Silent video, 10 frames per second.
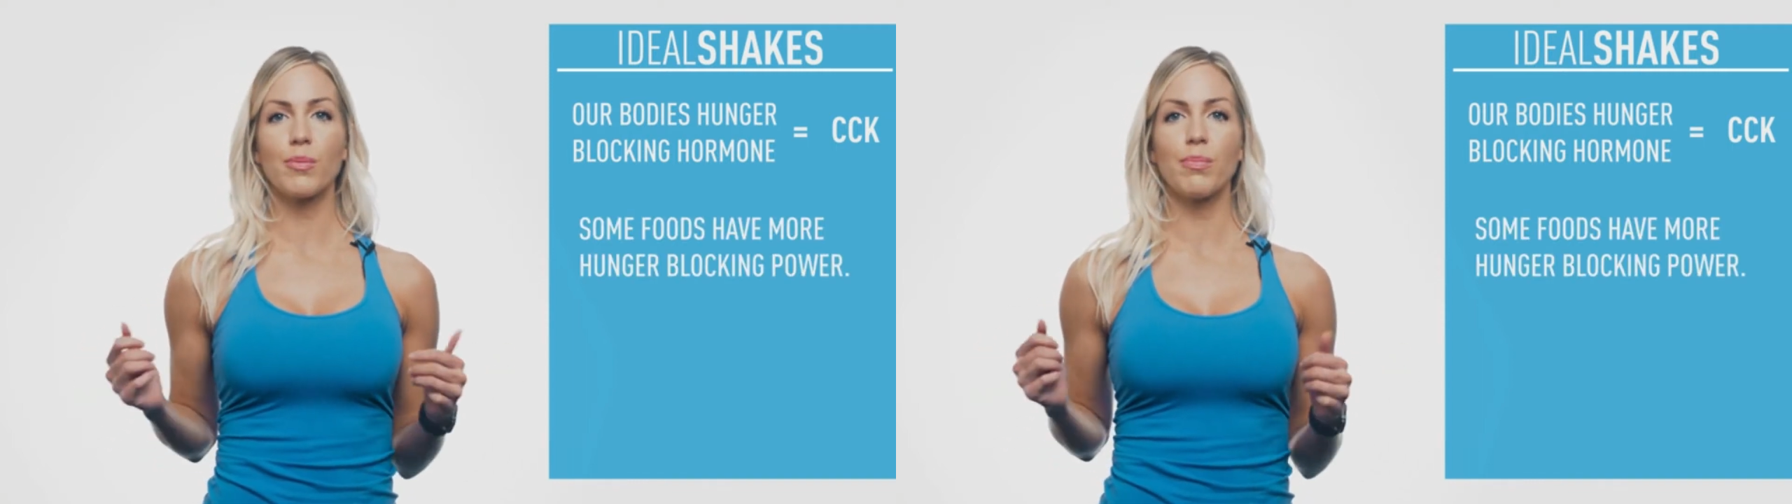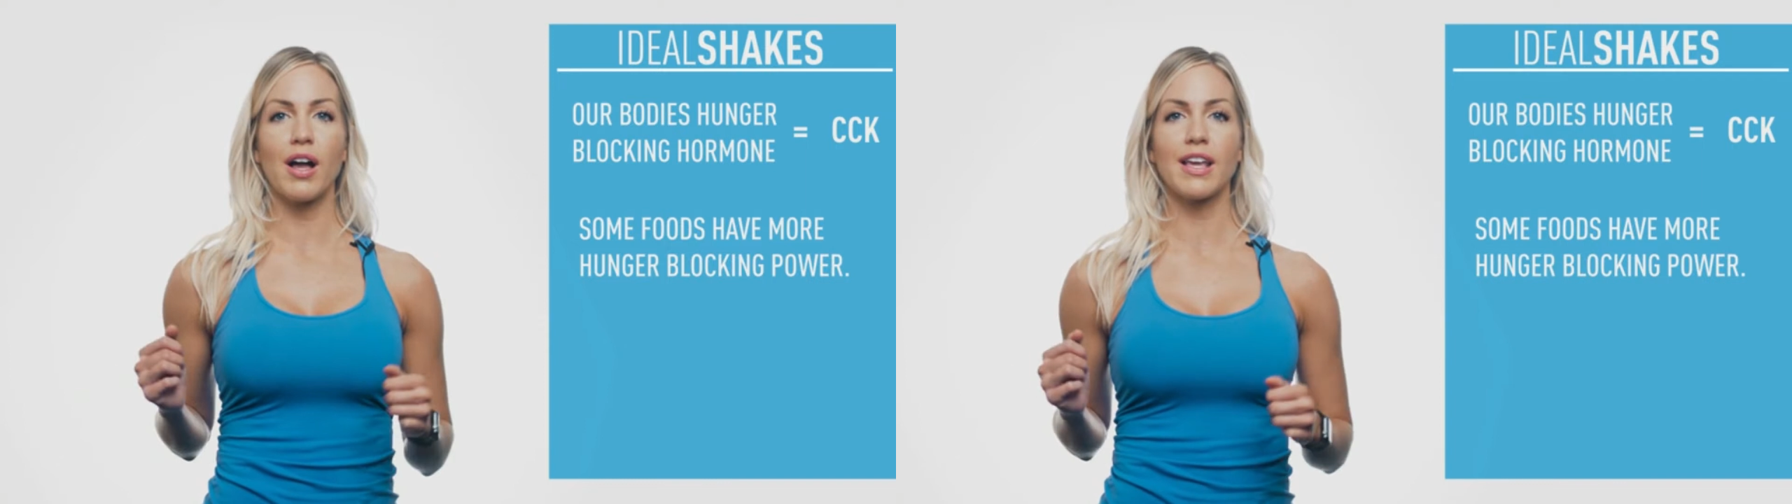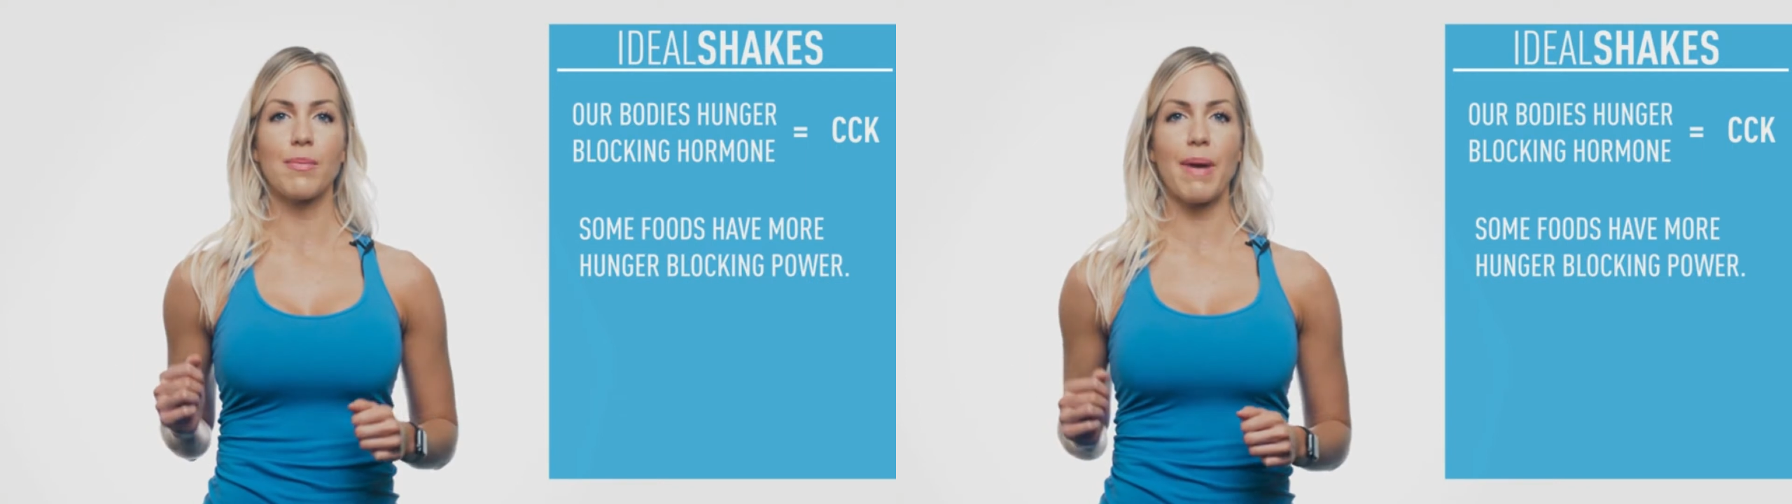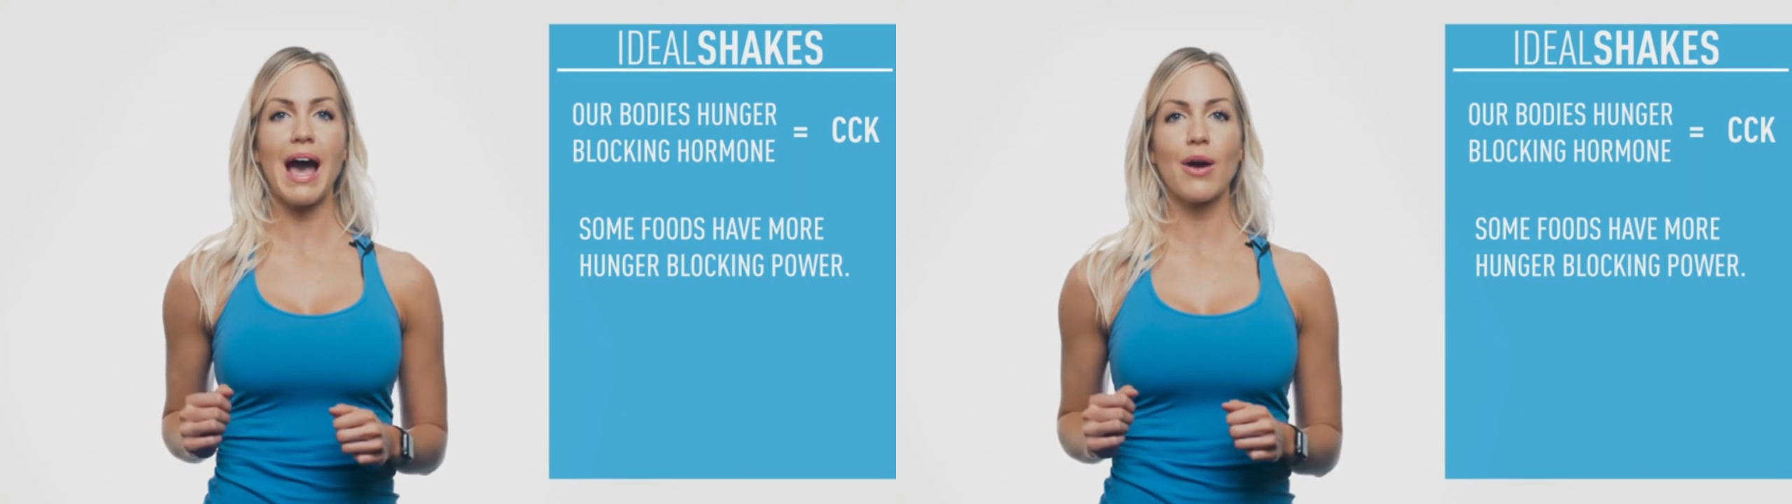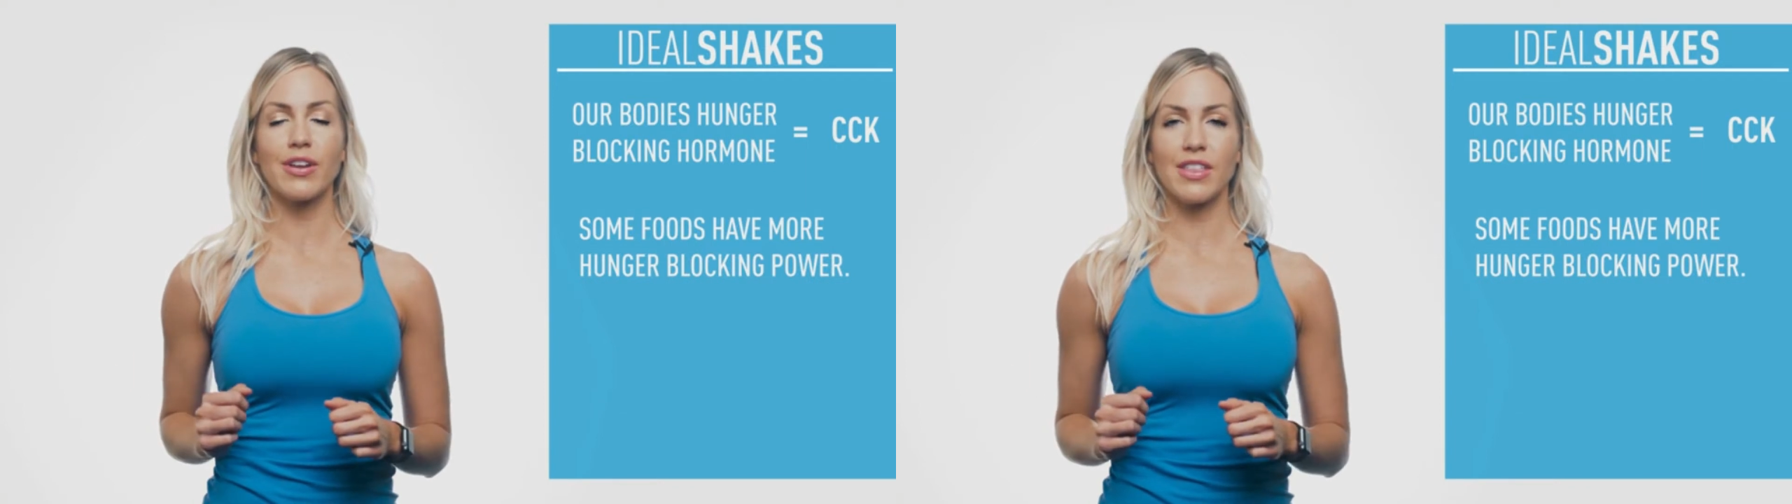blocking
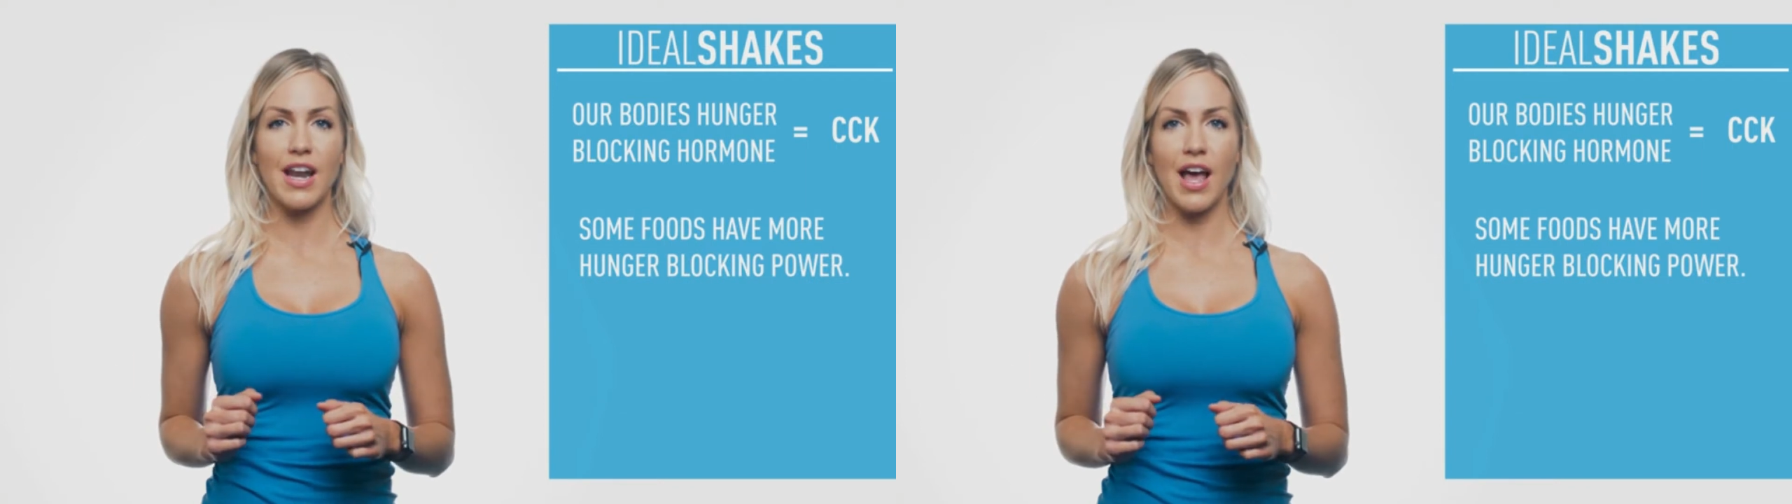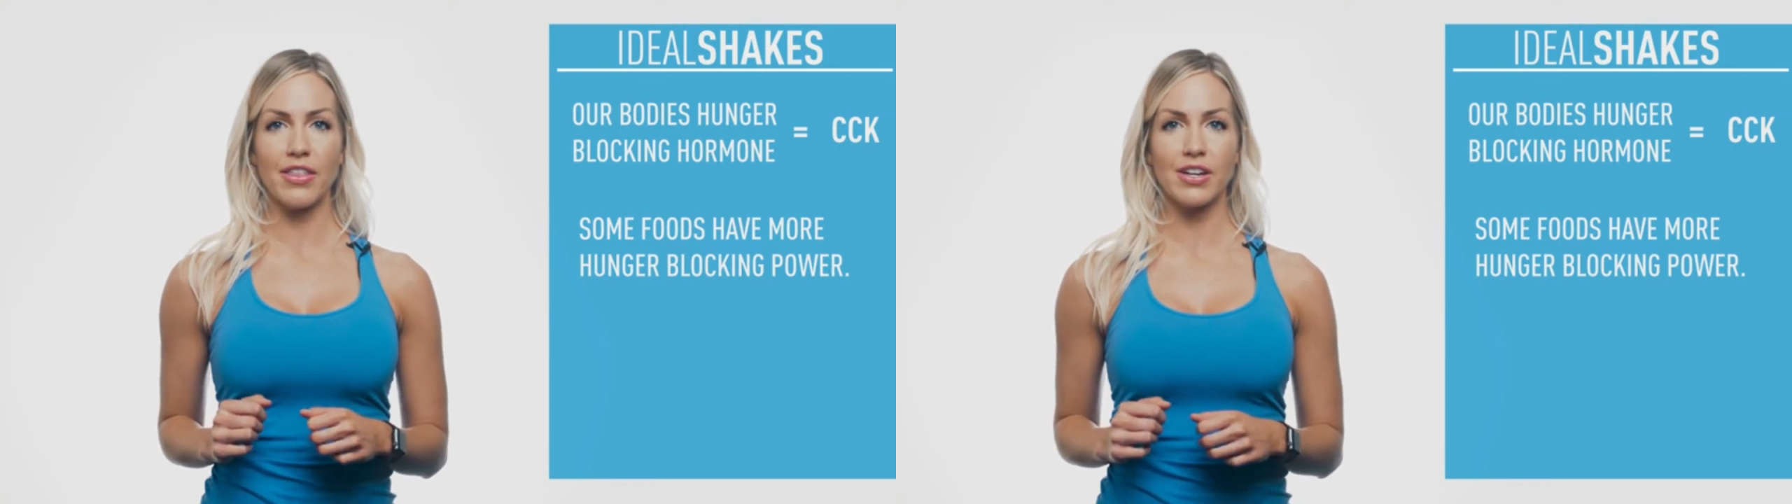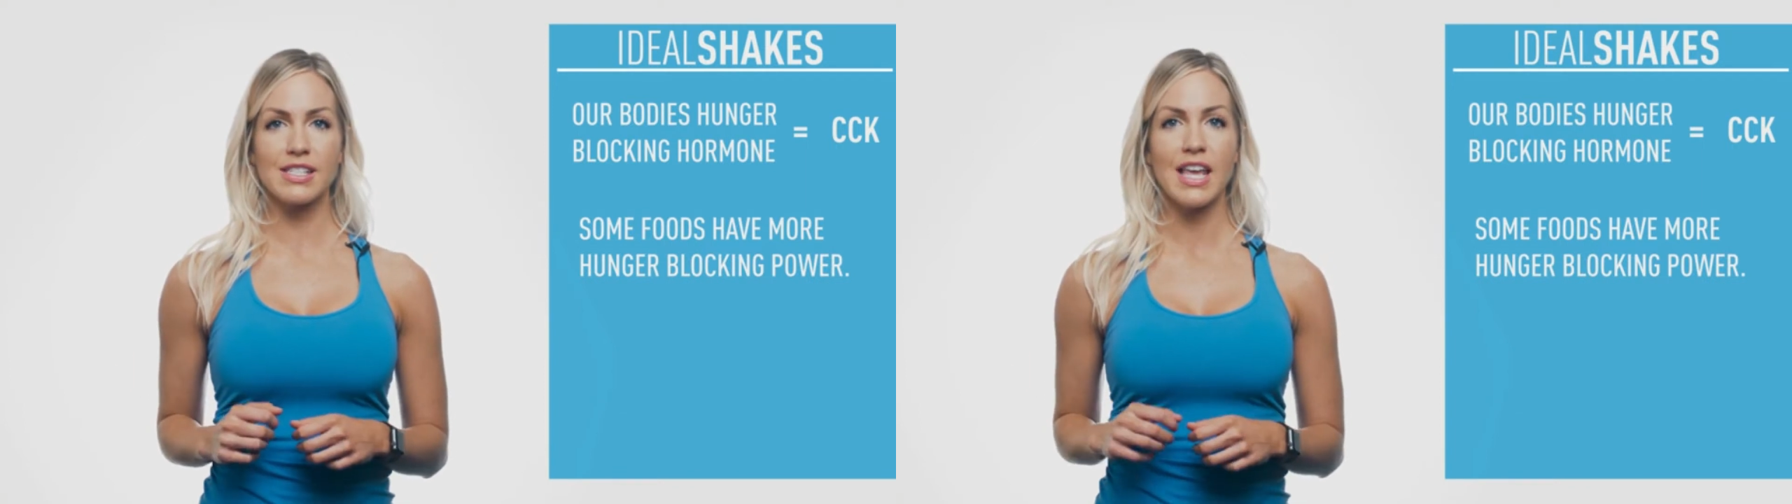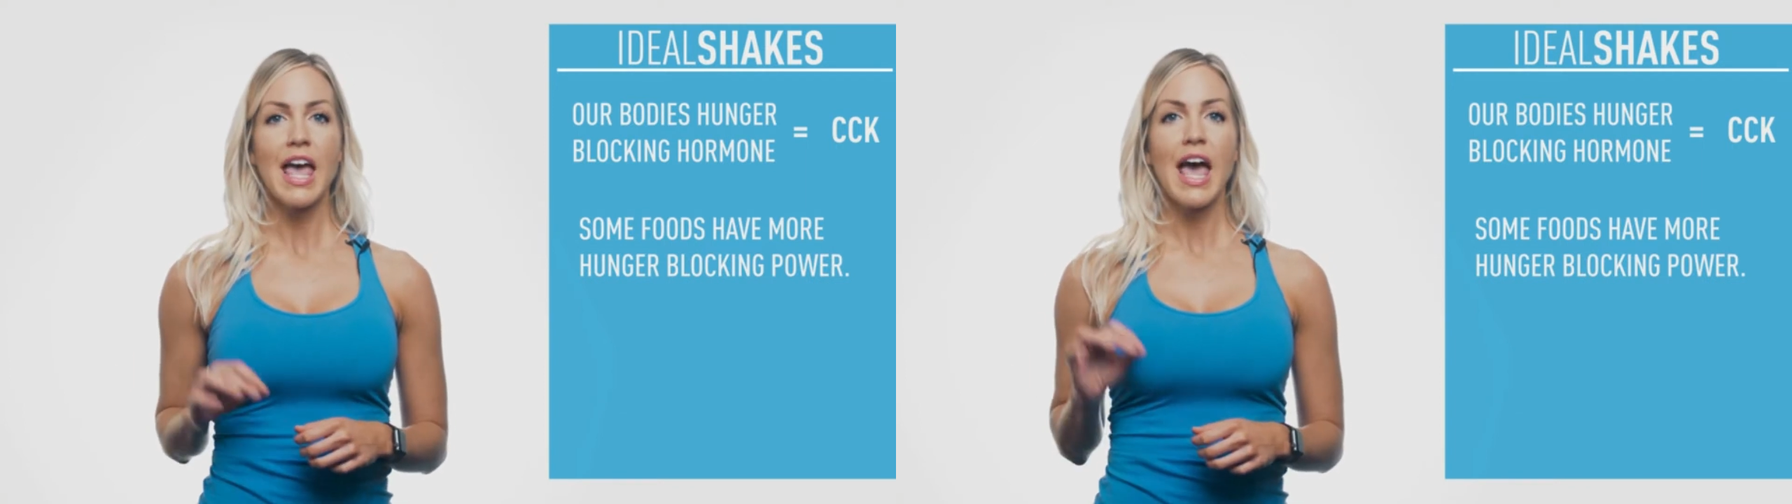power than others,